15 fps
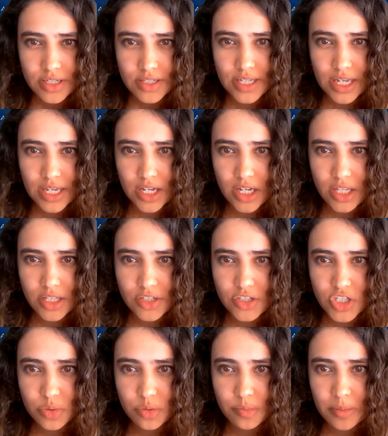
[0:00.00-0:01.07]

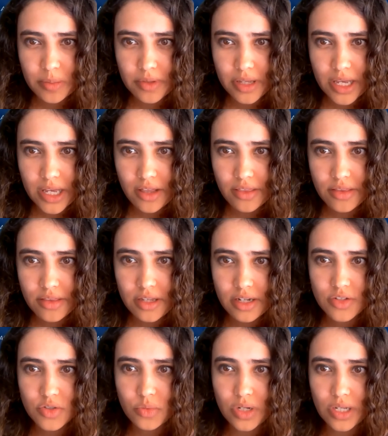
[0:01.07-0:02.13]
psychology with public health
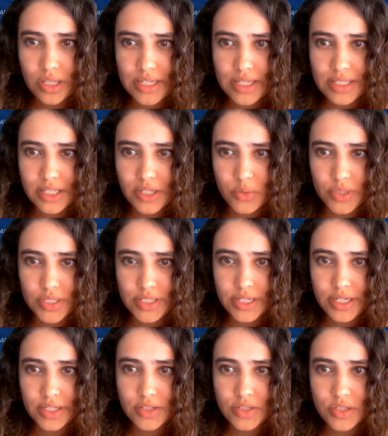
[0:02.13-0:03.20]
and as well as
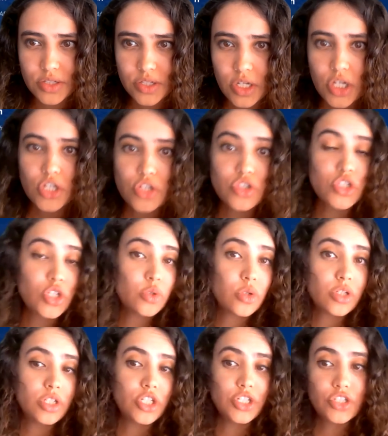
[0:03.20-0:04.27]
linguistics?
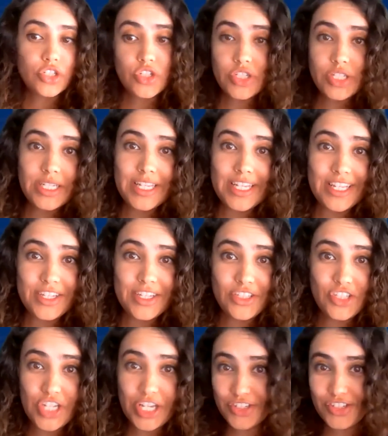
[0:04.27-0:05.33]
So you're interested
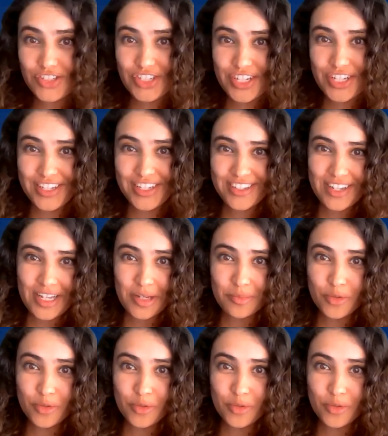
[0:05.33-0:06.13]
in changing